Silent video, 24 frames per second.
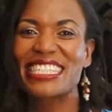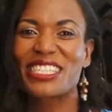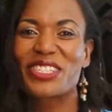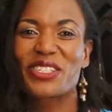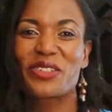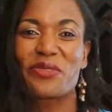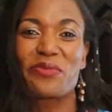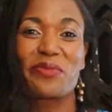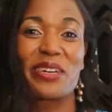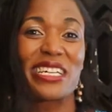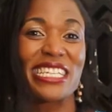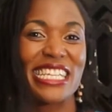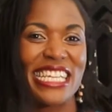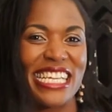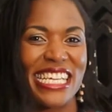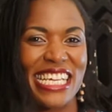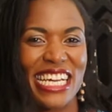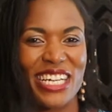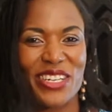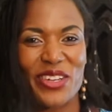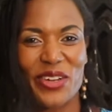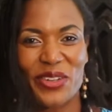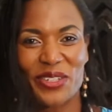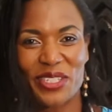It's your buddy
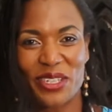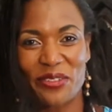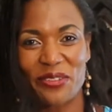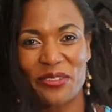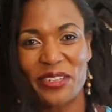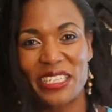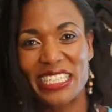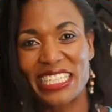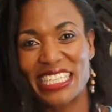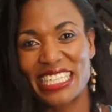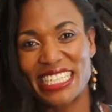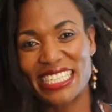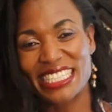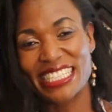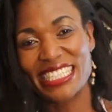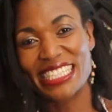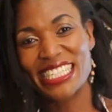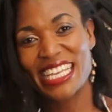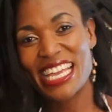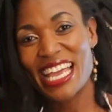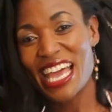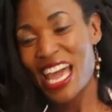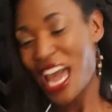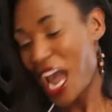here, Dr. Fitness.
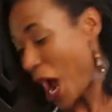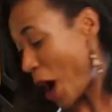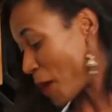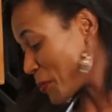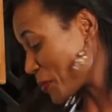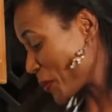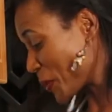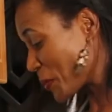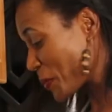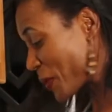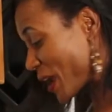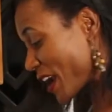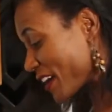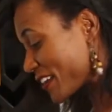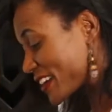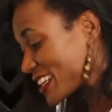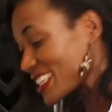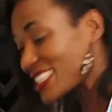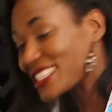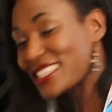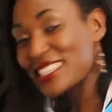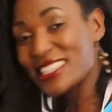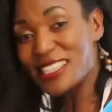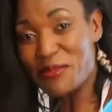I'm
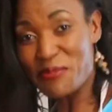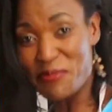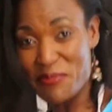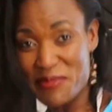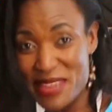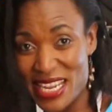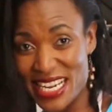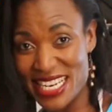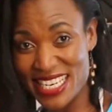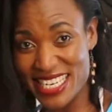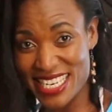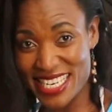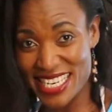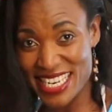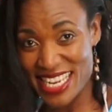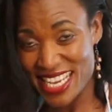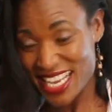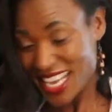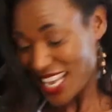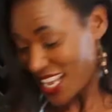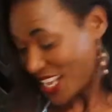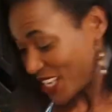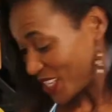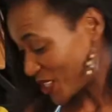preparing some meat.
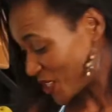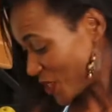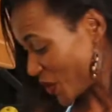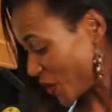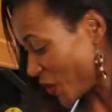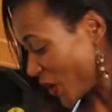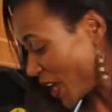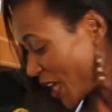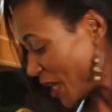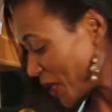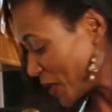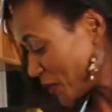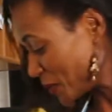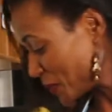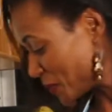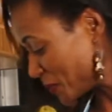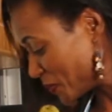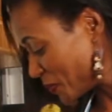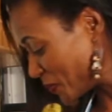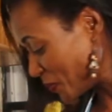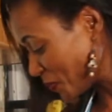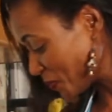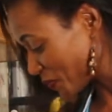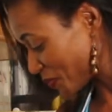So
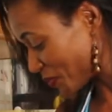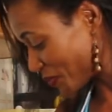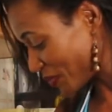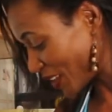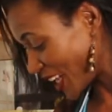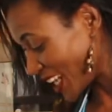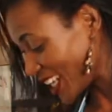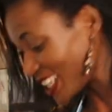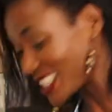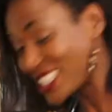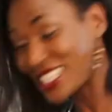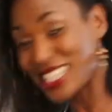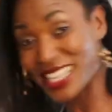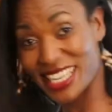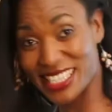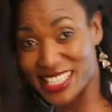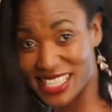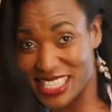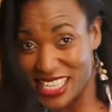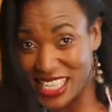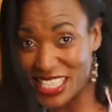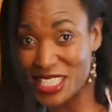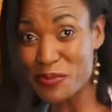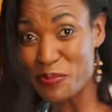
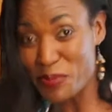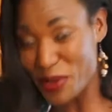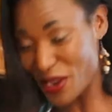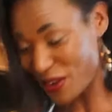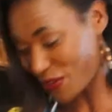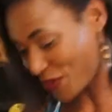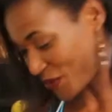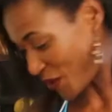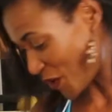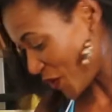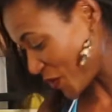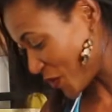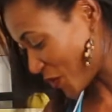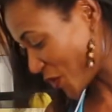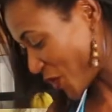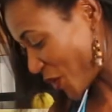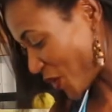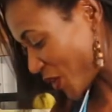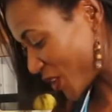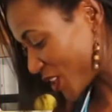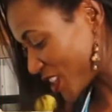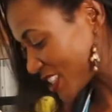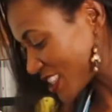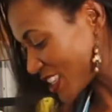it's beef, of
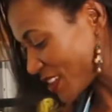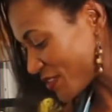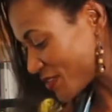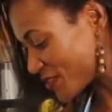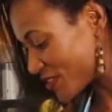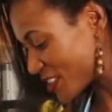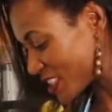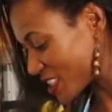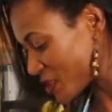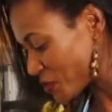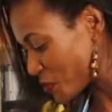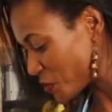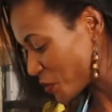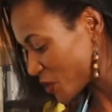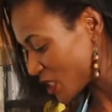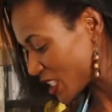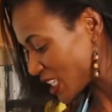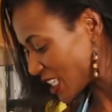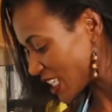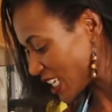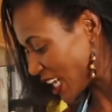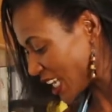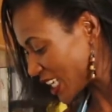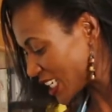course. I've just put
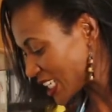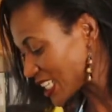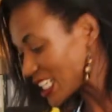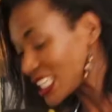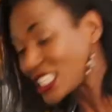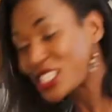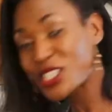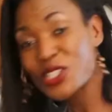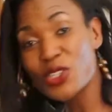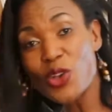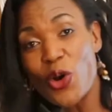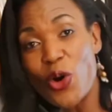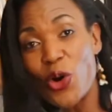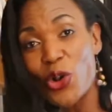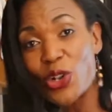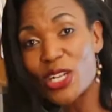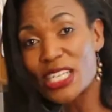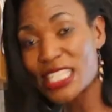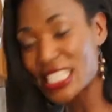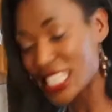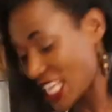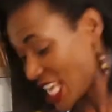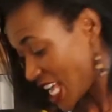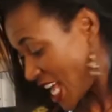in a little
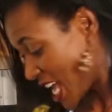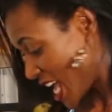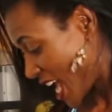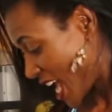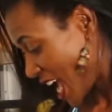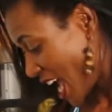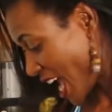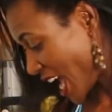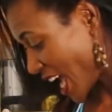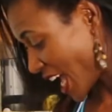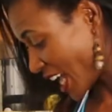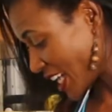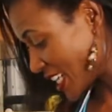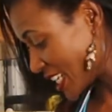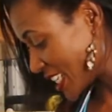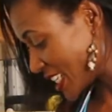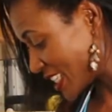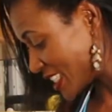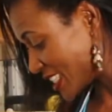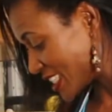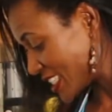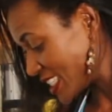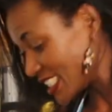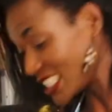salt
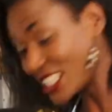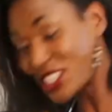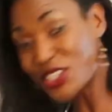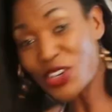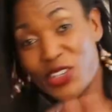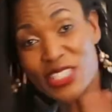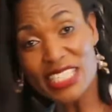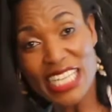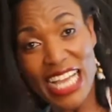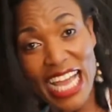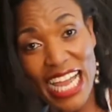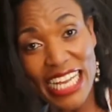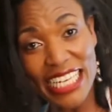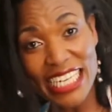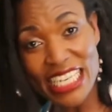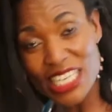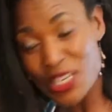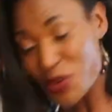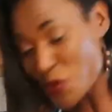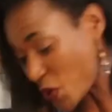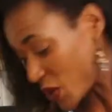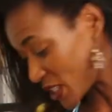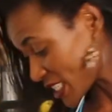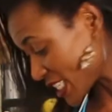and did not add
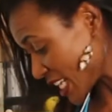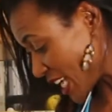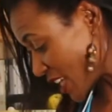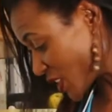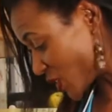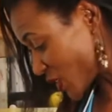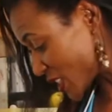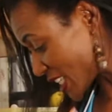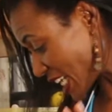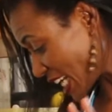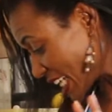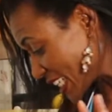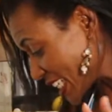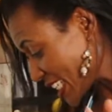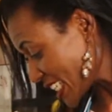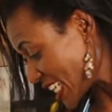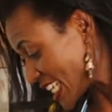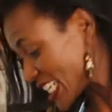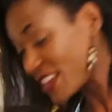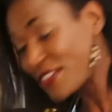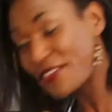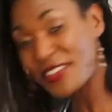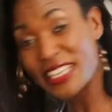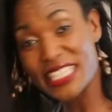any water, not added
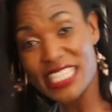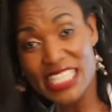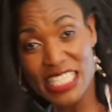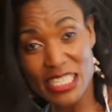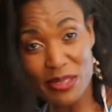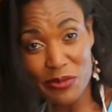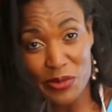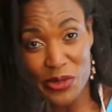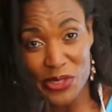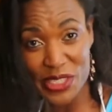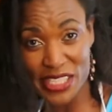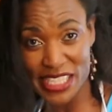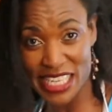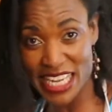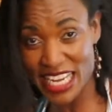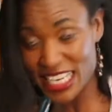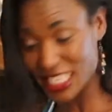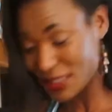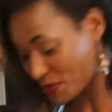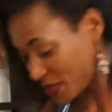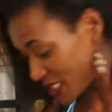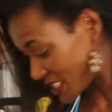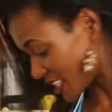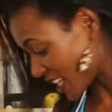any vegetables
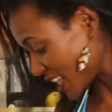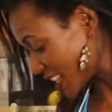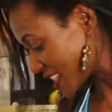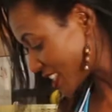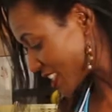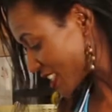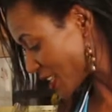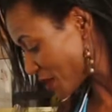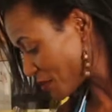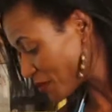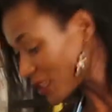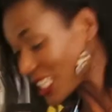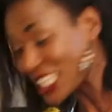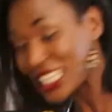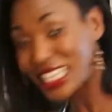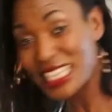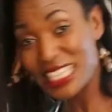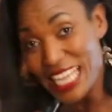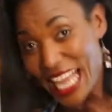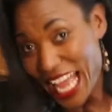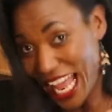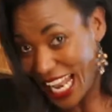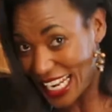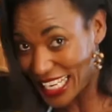yet, besides some
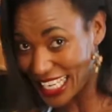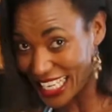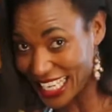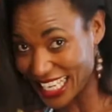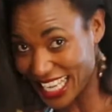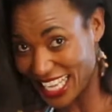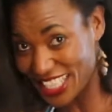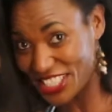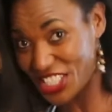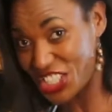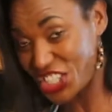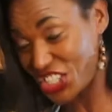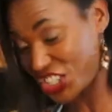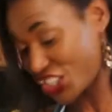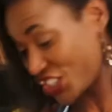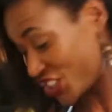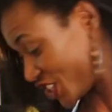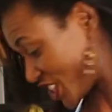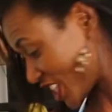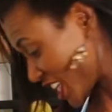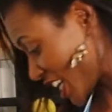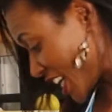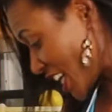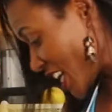little garlic and
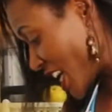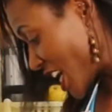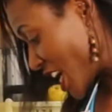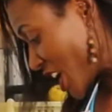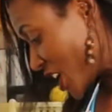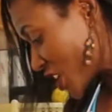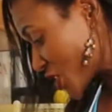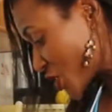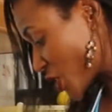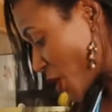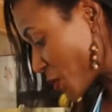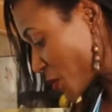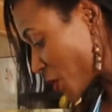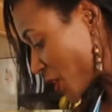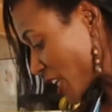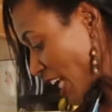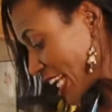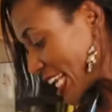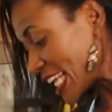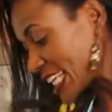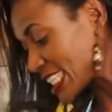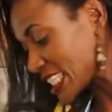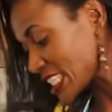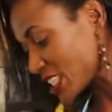ginger. So I'm
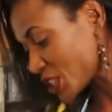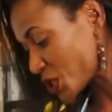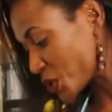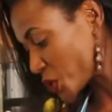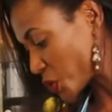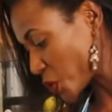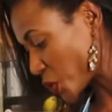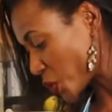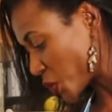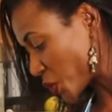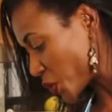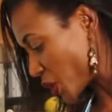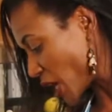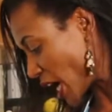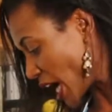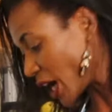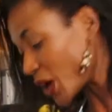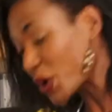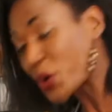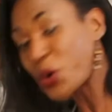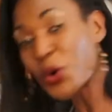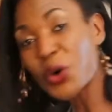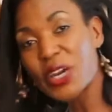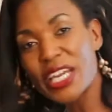gonna let it to
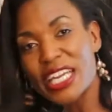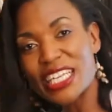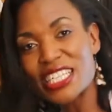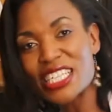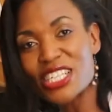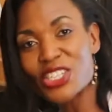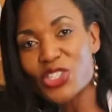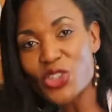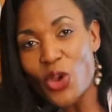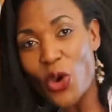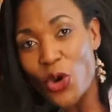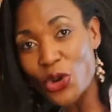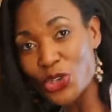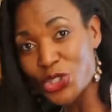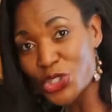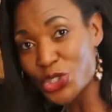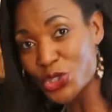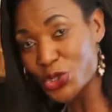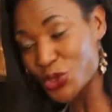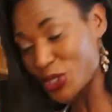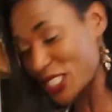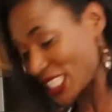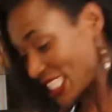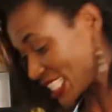cook in its
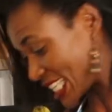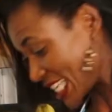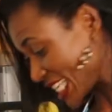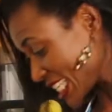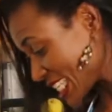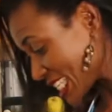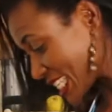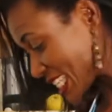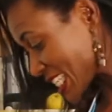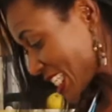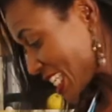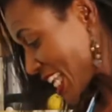own juices.